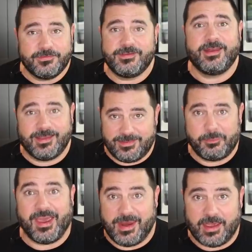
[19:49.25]
sitting in the
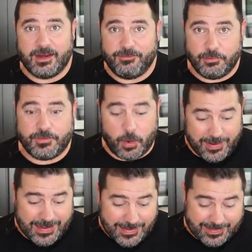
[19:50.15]
pan if you
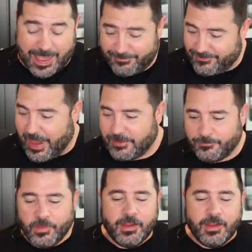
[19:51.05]
don't eat that fat.